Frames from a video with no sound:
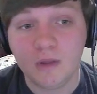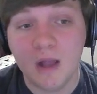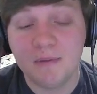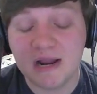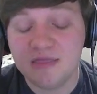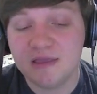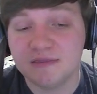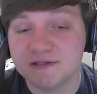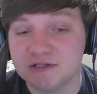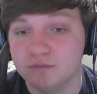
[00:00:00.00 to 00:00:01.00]
But I think
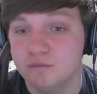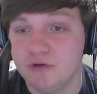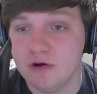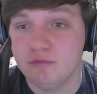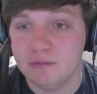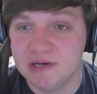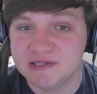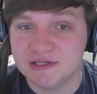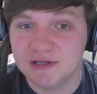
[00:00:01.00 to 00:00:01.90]
this is very reminiscent